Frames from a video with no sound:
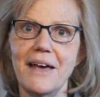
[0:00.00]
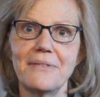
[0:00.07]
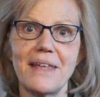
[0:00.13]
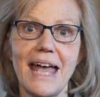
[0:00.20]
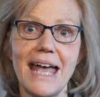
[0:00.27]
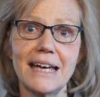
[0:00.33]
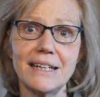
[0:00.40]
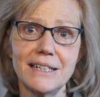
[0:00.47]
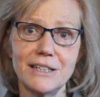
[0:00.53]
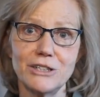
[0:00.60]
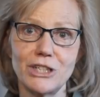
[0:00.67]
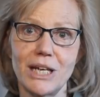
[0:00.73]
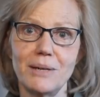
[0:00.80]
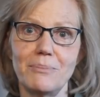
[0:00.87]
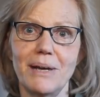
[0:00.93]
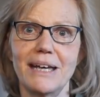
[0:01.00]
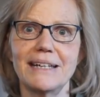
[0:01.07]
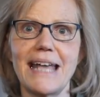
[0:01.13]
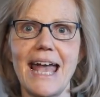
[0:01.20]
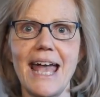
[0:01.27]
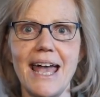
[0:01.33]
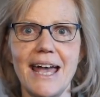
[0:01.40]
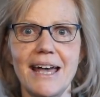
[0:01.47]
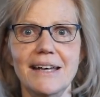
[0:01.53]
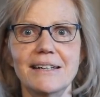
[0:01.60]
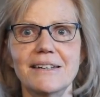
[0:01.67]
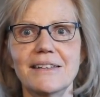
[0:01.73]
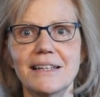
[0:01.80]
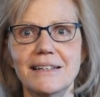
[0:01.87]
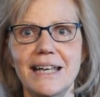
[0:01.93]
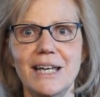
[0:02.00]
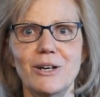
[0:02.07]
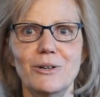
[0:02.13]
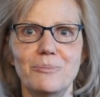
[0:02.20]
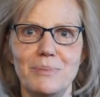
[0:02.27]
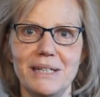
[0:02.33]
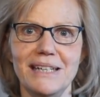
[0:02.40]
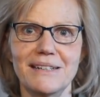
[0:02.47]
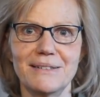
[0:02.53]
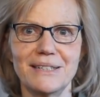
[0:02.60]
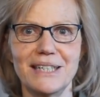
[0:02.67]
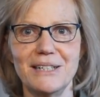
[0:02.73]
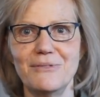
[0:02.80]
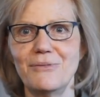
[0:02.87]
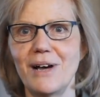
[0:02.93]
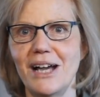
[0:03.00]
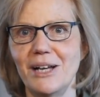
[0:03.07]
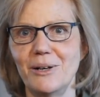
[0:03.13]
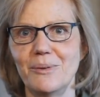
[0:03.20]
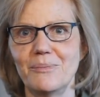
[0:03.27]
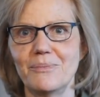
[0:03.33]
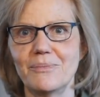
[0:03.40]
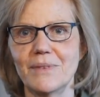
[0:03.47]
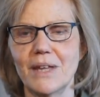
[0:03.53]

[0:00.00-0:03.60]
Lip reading: the edited JPEG, and the layered PSD file.